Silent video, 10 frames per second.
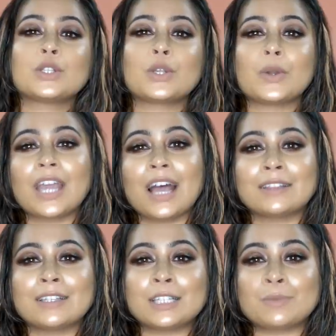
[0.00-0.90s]
So
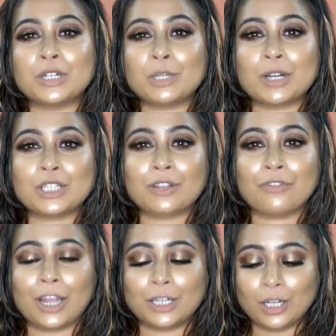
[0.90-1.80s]
yeah, this is pretty much the
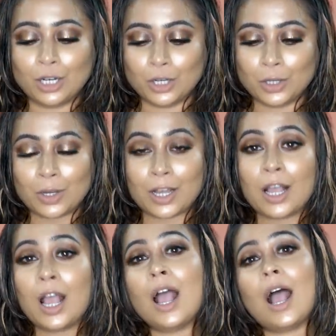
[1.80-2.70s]
final look.
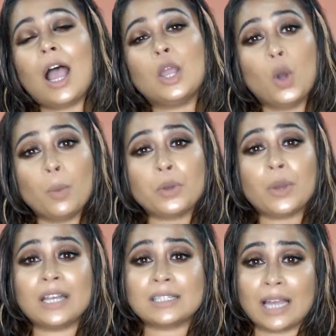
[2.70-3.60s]
I hope you
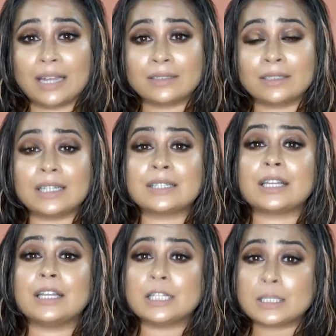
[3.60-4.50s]
guys liked it.
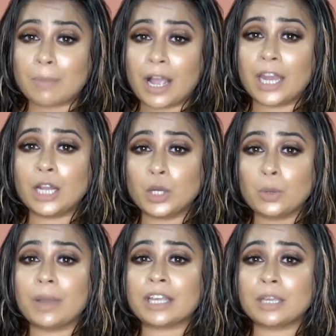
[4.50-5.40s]
It's an inspired
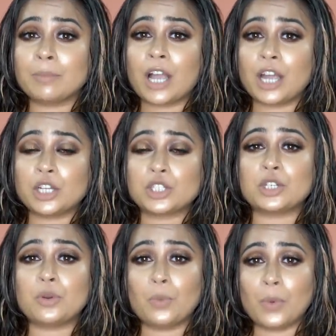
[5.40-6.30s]
look by Kim
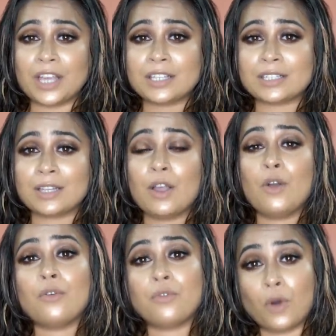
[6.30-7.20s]
Kardashian West
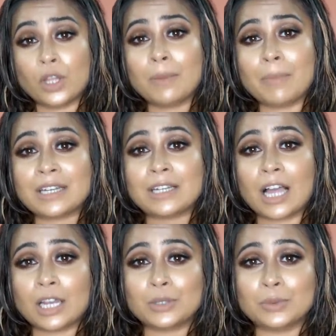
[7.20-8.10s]
for the Met
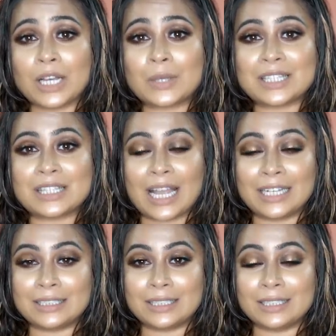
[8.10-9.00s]
Gala
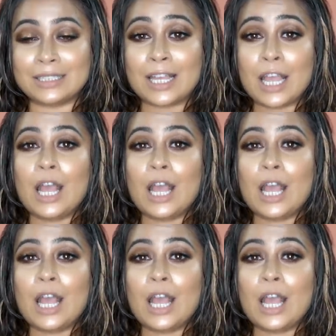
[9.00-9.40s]
2019.